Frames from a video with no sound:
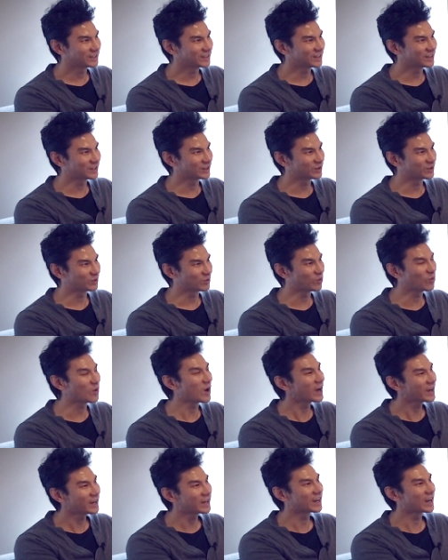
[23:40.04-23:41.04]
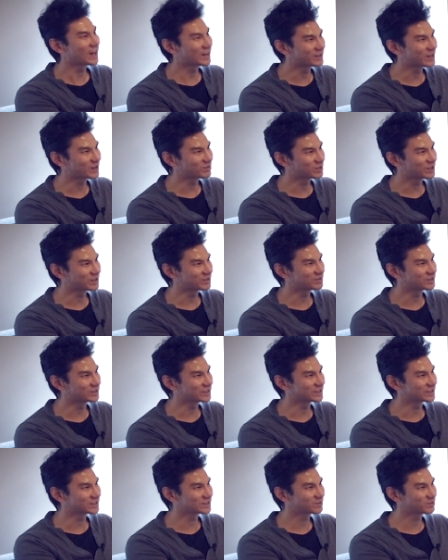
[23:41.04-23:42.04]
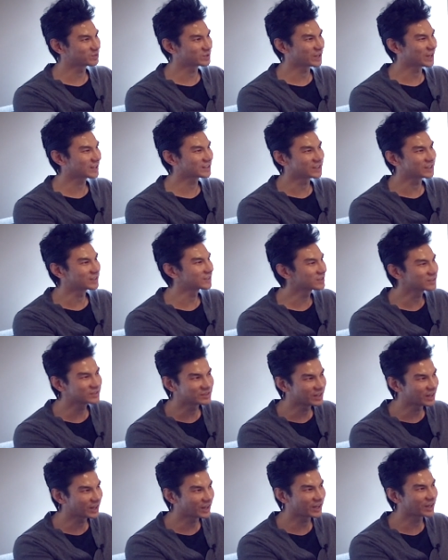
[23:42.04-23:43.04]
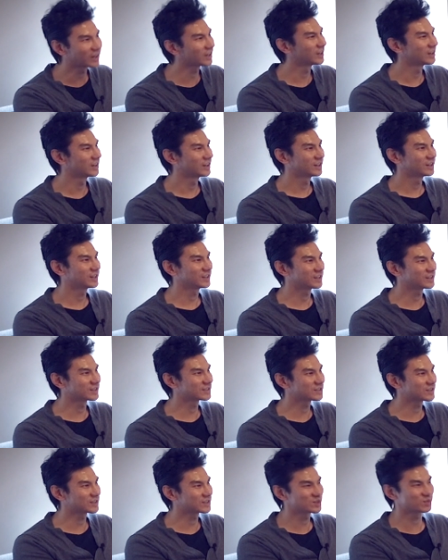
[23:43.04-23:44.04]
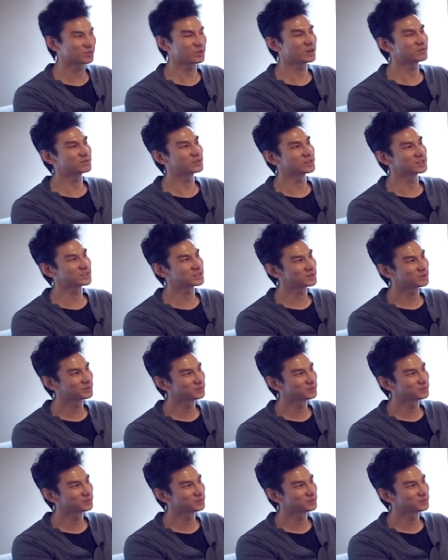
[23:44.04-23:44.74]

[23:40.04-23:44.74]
why I have that preference, but at the end of the day, it's a preference.